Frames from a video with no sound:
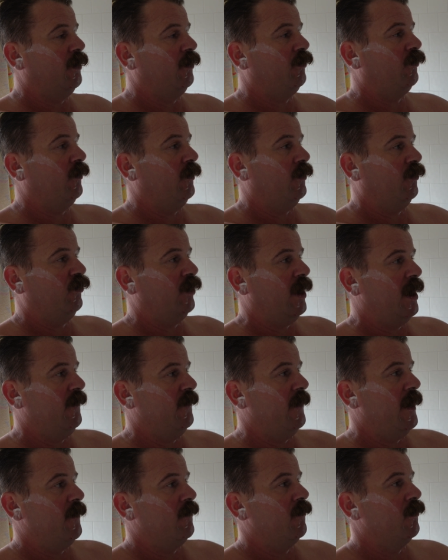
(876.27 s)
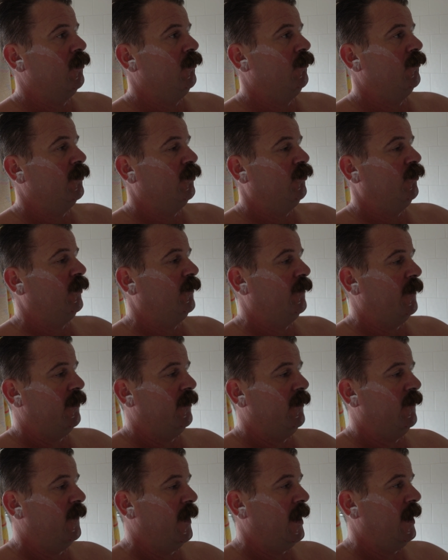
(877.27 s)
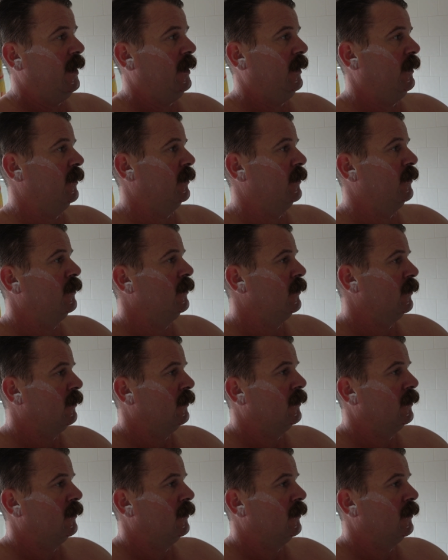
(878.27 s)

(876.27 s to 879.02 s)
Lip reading: the shavette route, which is very valid, and